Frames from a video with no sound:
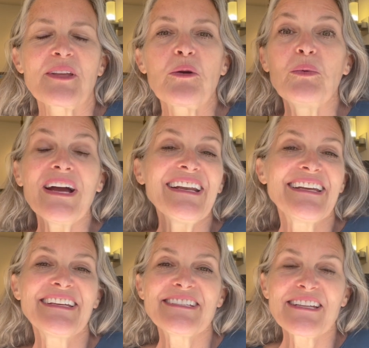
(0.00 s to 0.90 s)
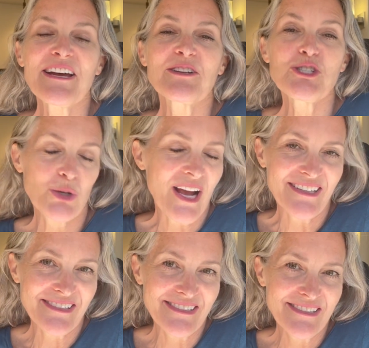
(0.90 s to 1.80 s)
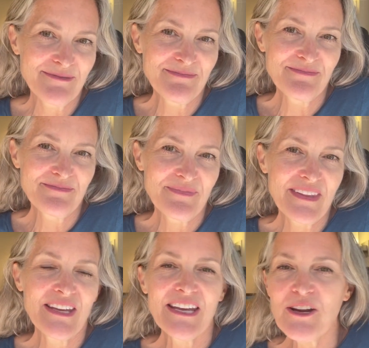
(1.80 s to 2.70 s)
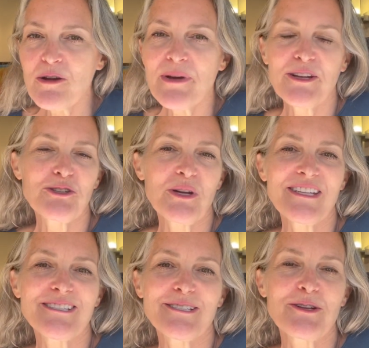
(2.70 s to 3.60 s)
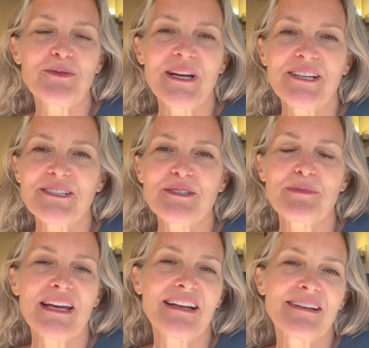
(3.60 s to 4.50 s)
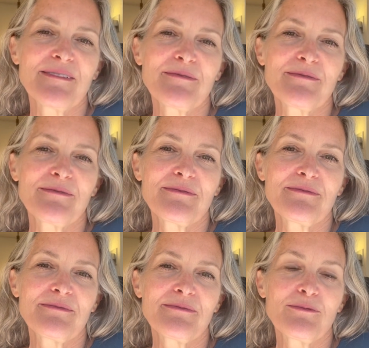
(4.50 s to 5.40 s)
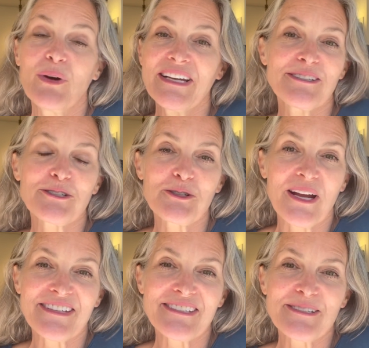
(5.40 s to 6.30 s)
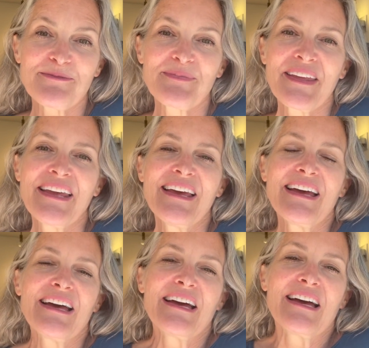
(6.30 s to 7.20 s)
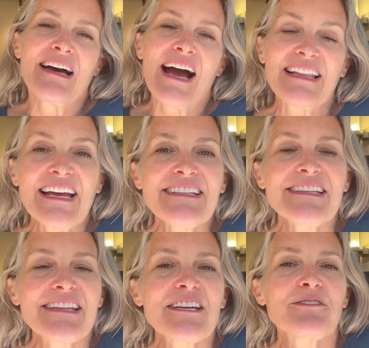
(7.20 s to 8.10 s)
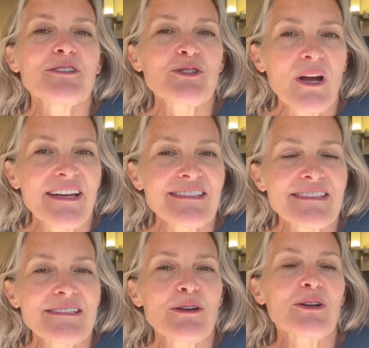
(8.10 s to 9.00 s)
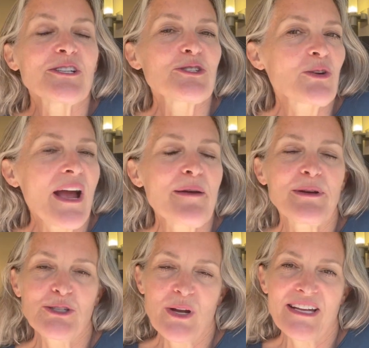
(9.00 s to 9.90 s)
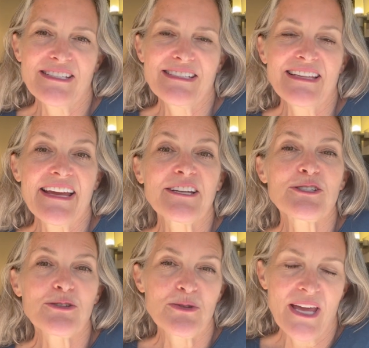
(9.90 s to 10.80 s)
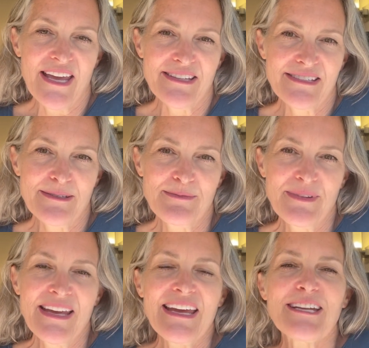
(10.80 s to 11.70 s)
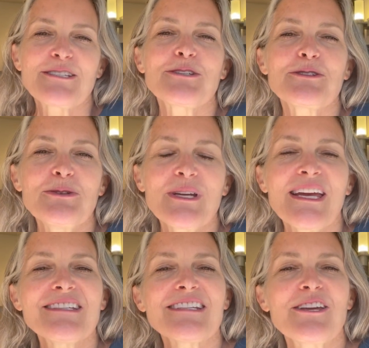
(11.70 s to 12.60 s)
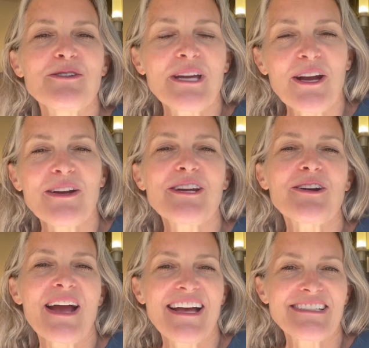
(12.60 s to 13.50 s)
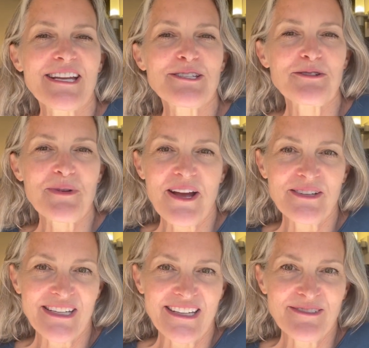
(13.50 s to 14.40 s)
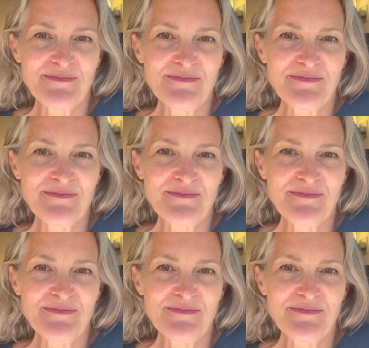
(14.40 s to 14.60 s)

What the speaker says: What is a trust? You hear about trusts and wills, but what is a trust? I like to think of a trust or describe a trust like a suitcase. It's a suitcase that you carry your assets around in.